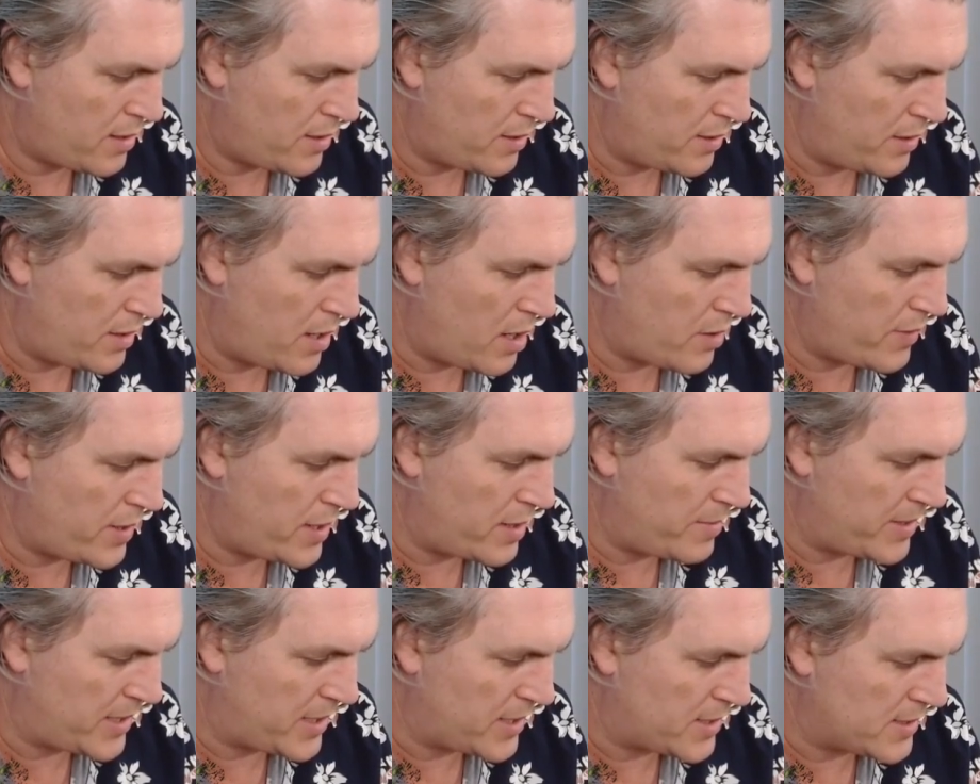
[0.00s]
No
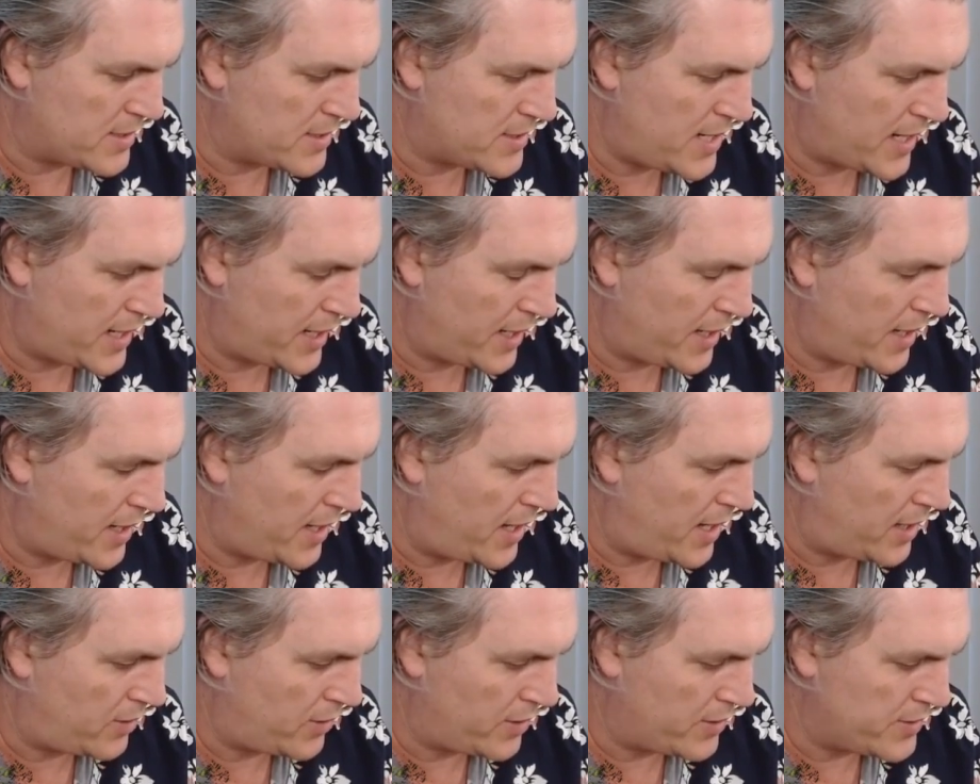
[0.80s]
enemy can attack an
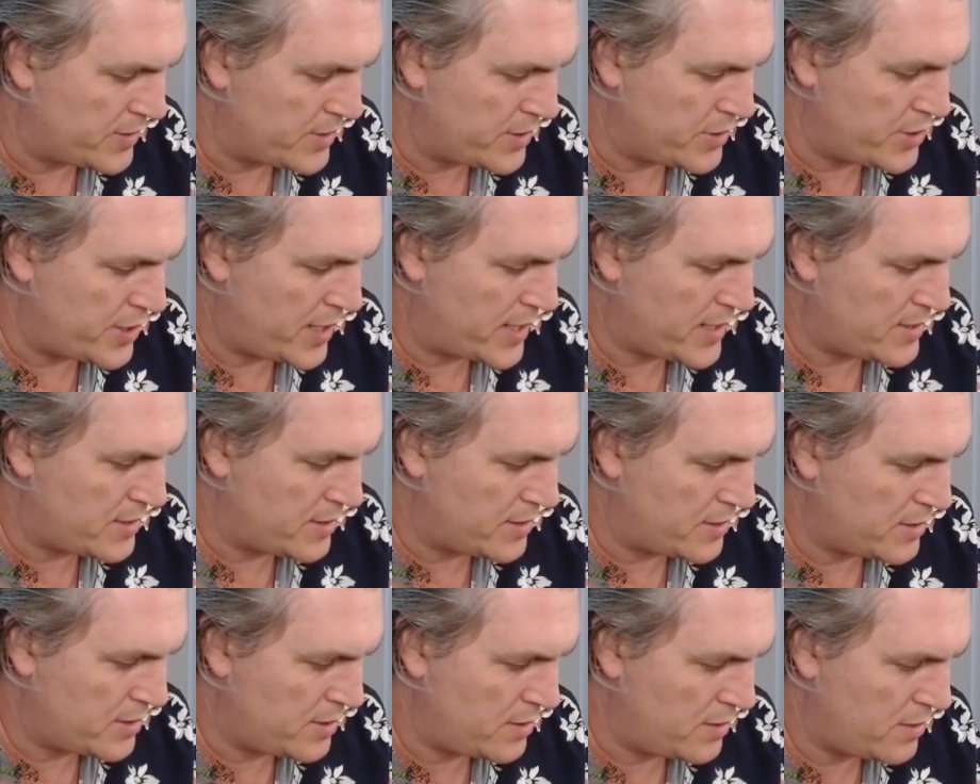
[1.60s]
ally who's adjacent
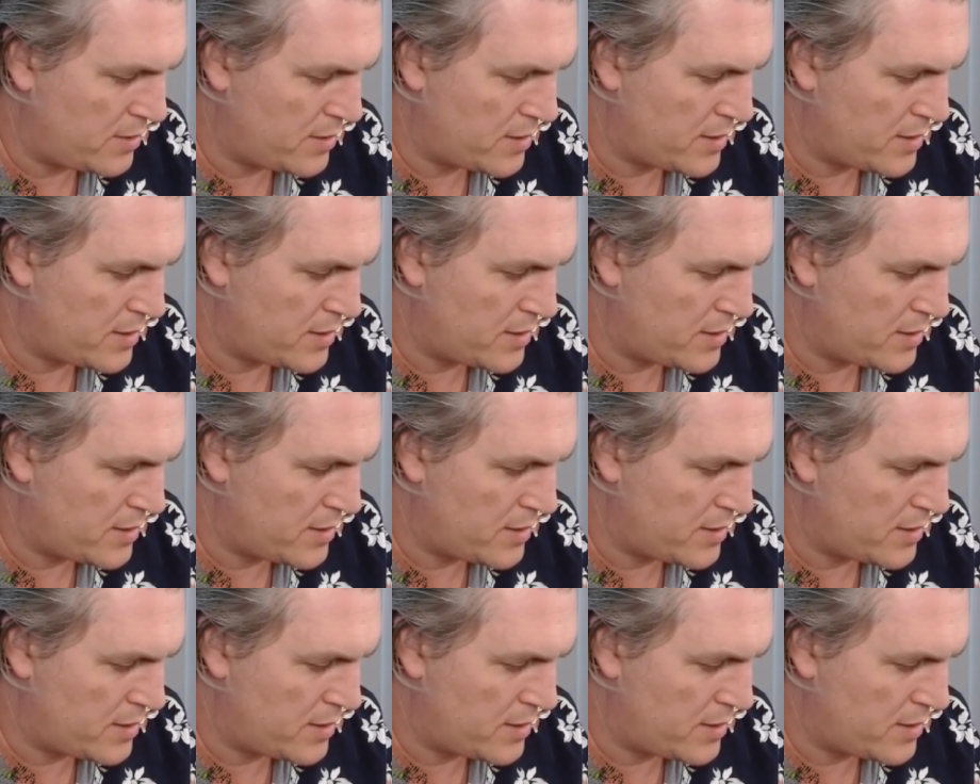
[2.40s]
to you.